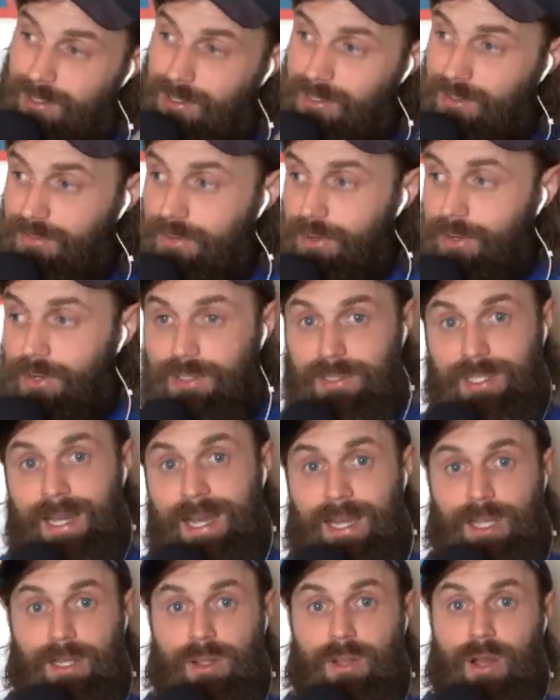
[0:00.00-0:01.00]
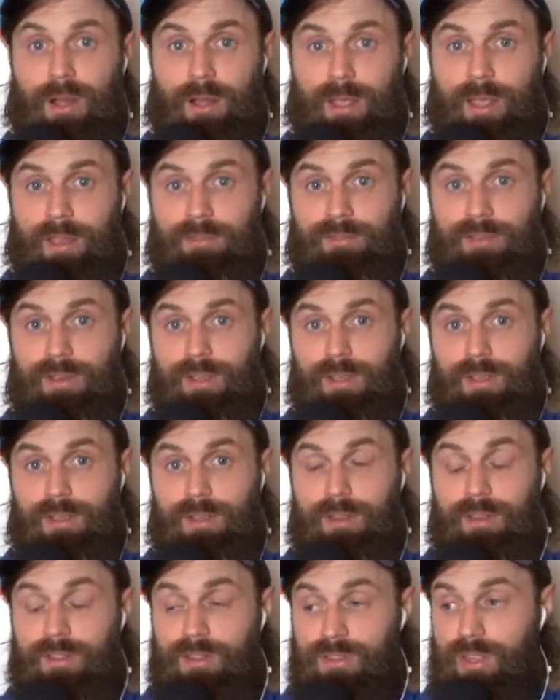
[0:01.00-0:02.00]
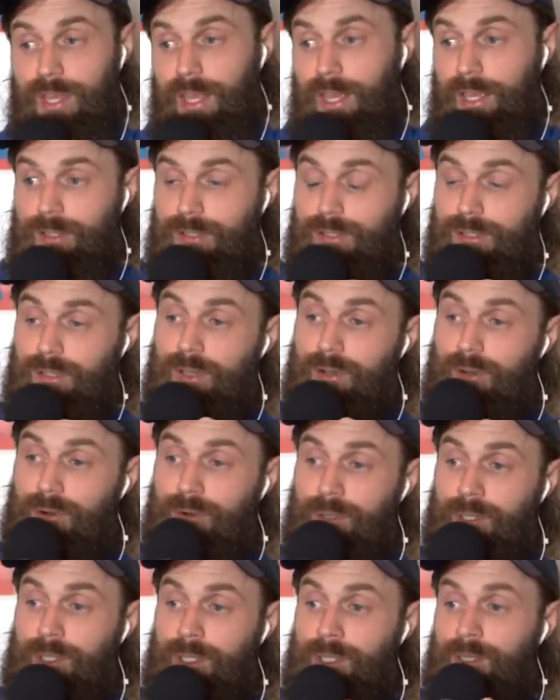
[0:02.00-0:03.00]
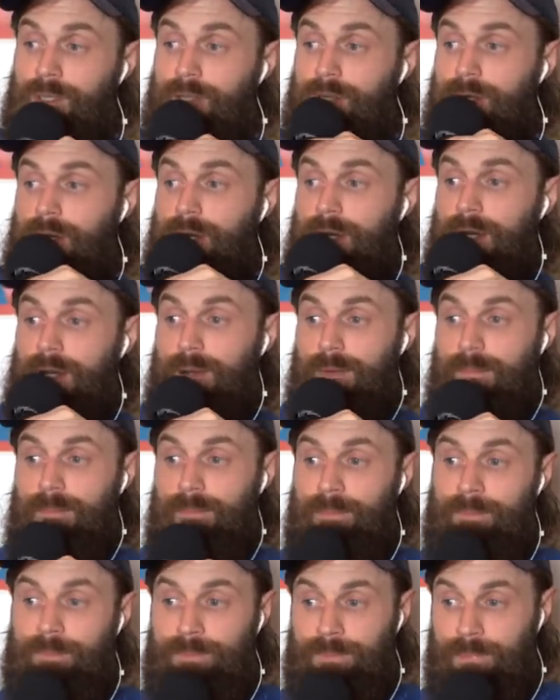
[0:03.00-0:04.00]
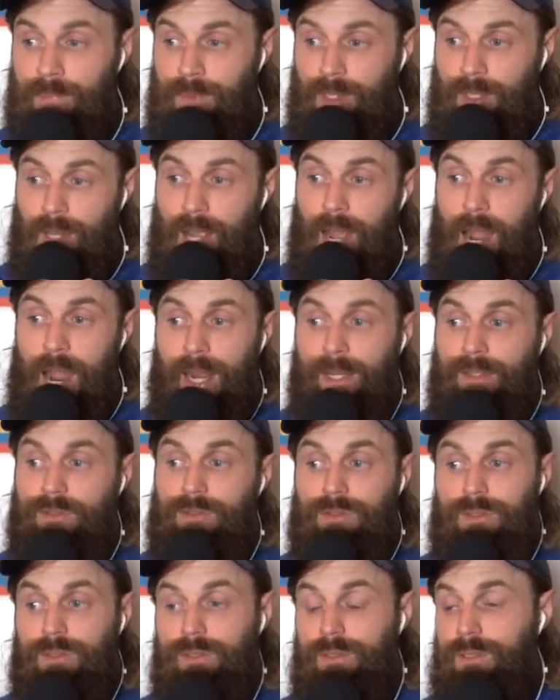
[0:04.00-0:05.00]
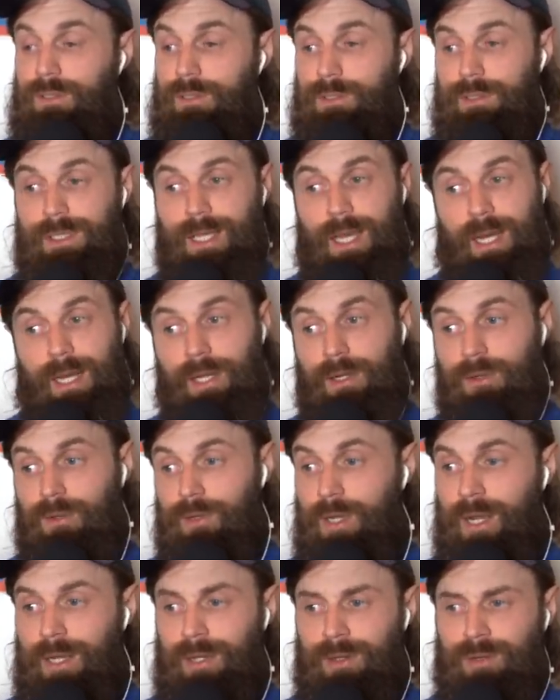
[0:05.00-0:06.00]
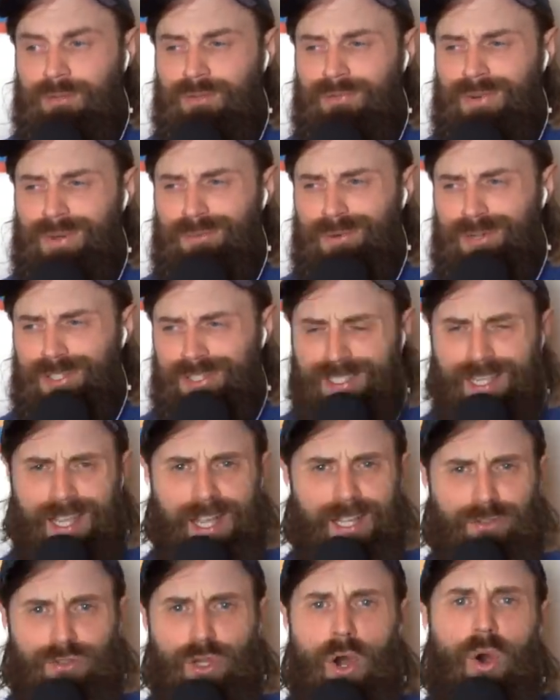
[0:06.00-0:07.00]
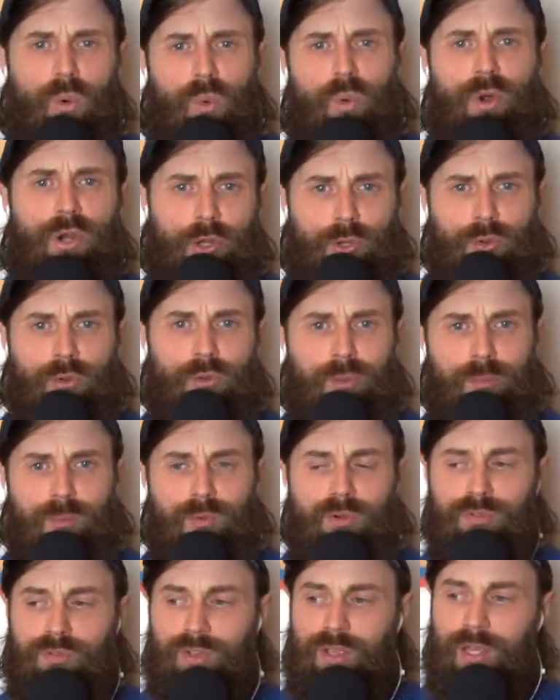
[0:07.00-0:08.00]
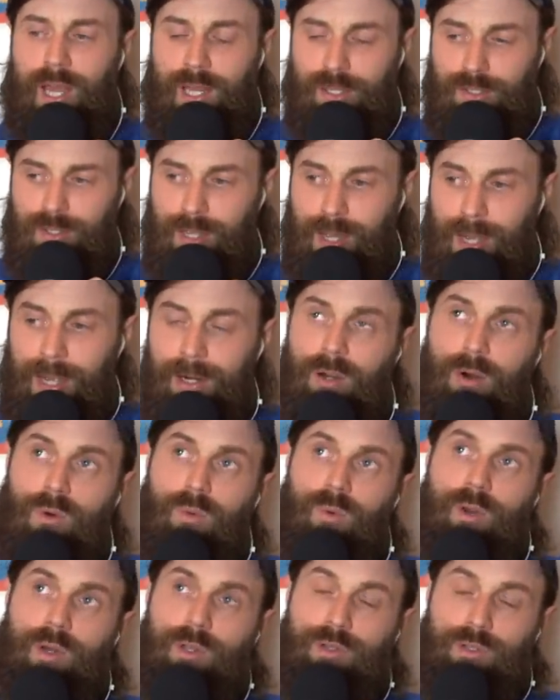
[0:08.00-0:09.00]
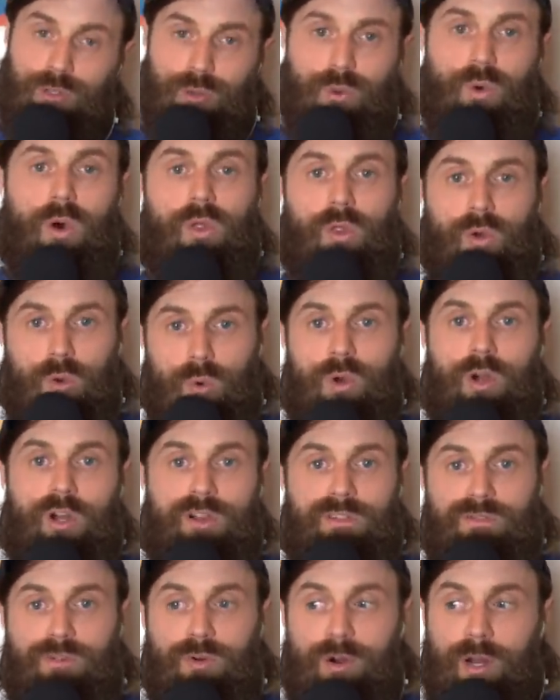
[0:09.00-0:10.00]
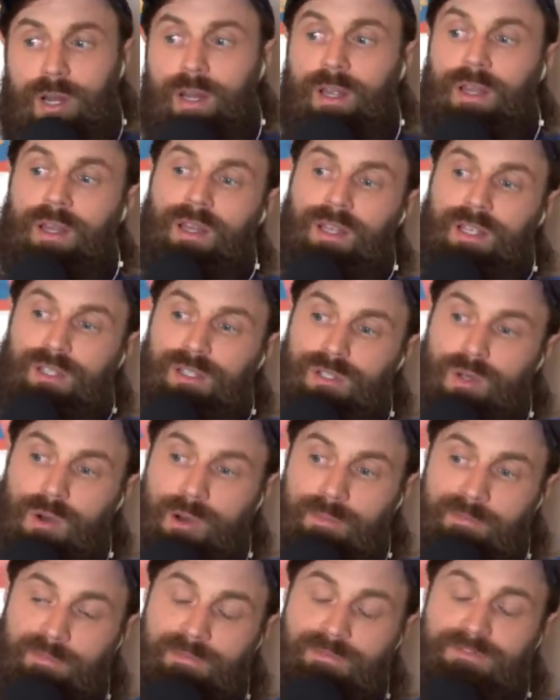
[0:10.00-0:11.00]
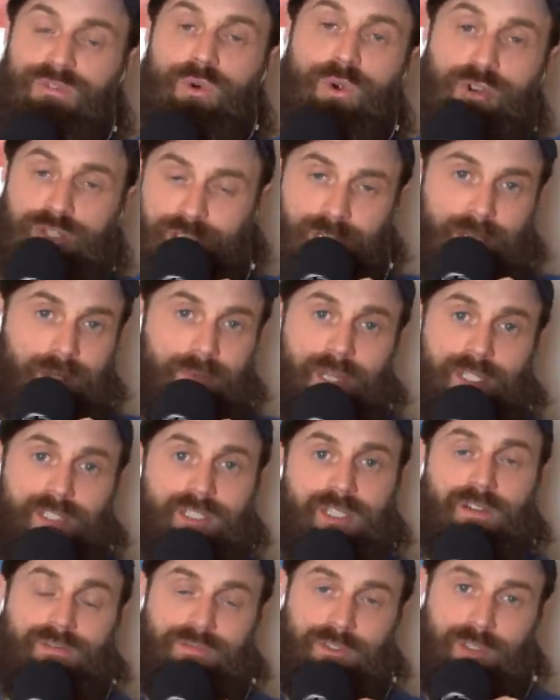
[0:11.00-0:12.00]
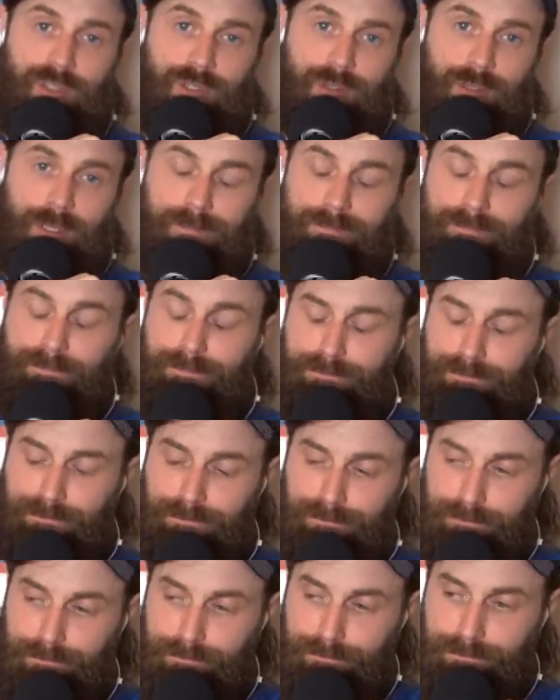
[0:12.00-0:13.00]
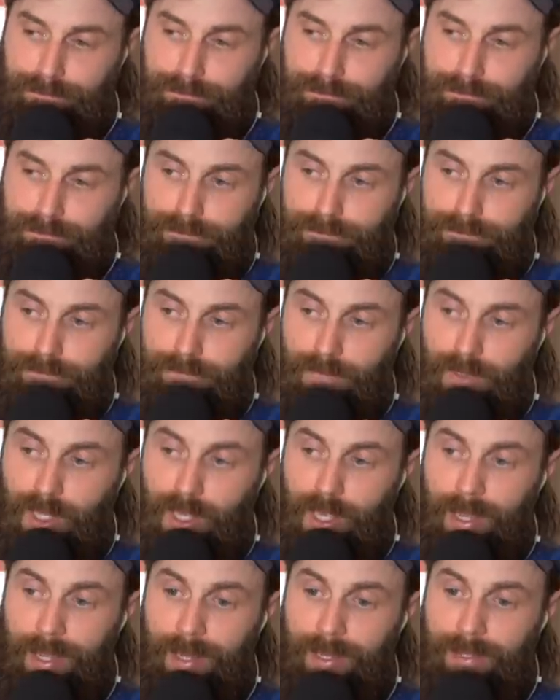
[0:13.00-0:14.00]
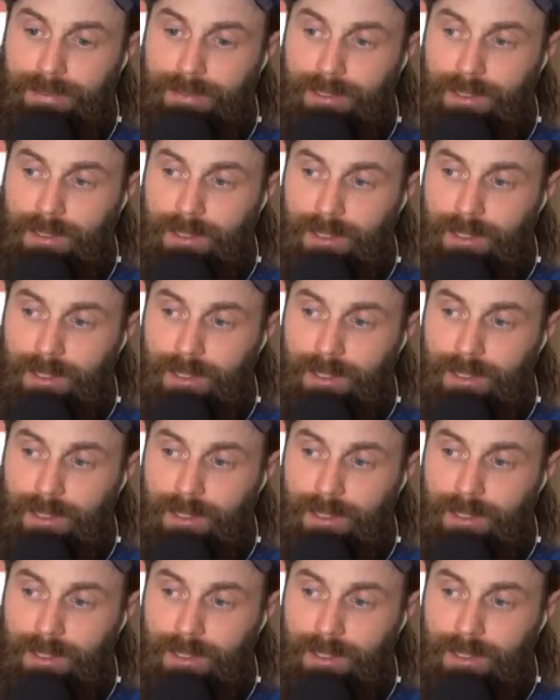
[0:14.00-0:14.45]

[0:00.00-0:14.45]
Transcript: is a very dialogue-heavy thing, so I don't know if I want to say I don't want to do the movie. I don't want to do all the work for it, so I'm forcing myself to do it. And